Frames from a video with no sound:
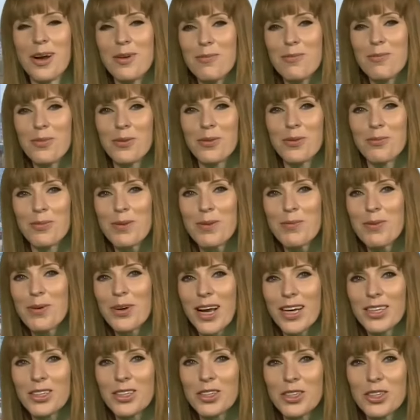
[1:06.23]
but people
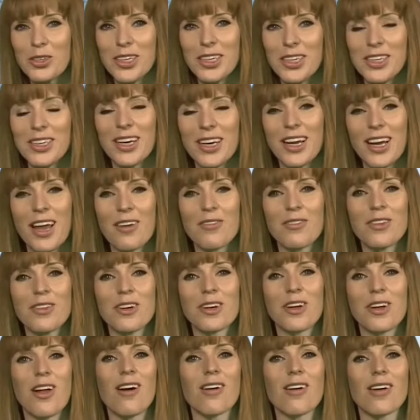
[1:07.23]
can tune in at 11
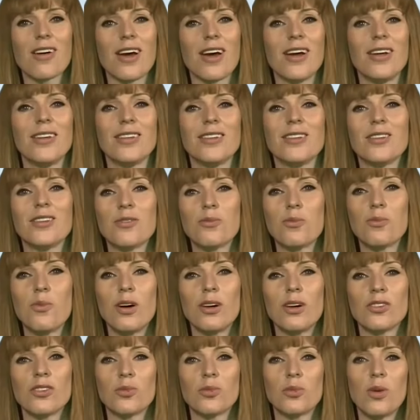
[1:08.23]
o'clock and
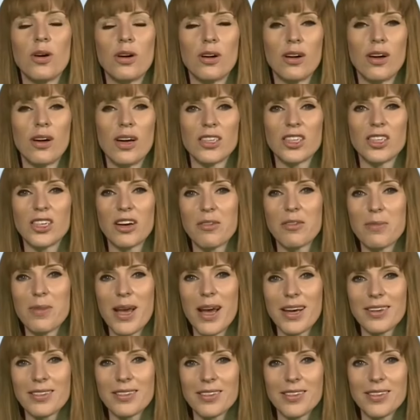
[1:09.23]
watch what Jeremy
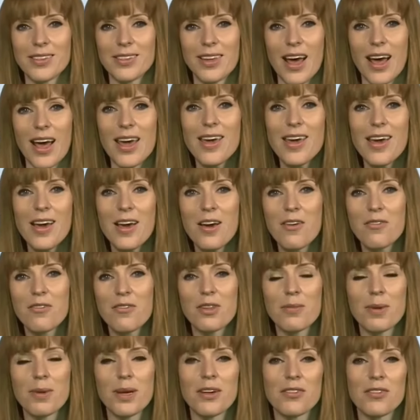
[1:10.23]
has to say
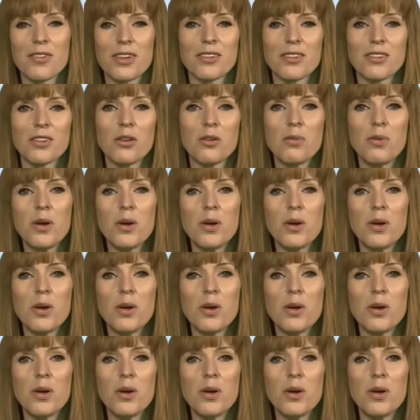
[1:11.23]
for the manifesto.